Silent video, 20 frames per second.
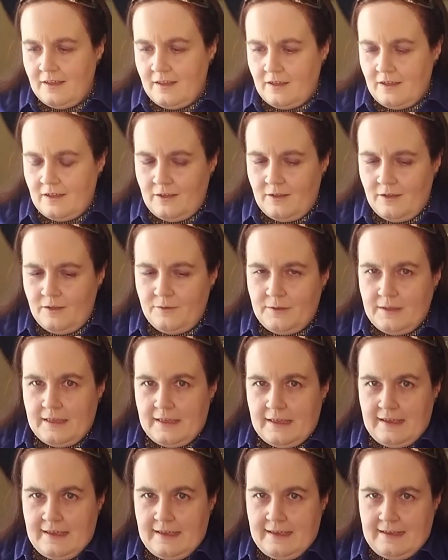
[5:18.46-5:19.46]

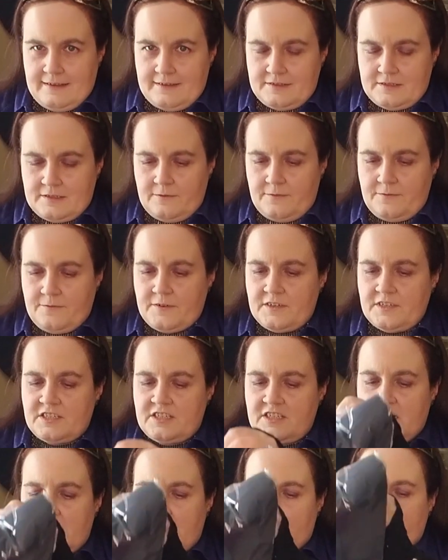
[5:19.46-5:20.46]
Okay, so
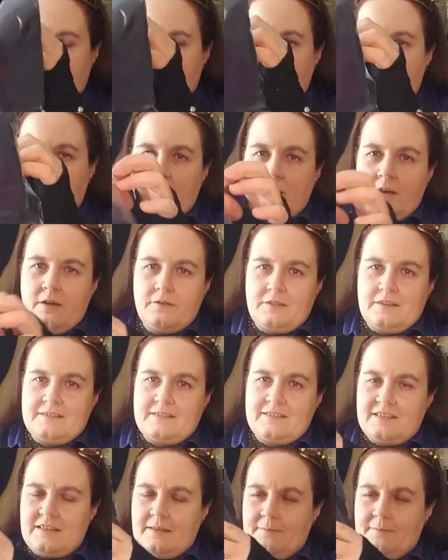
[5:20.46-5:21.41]
first up, oh, this is the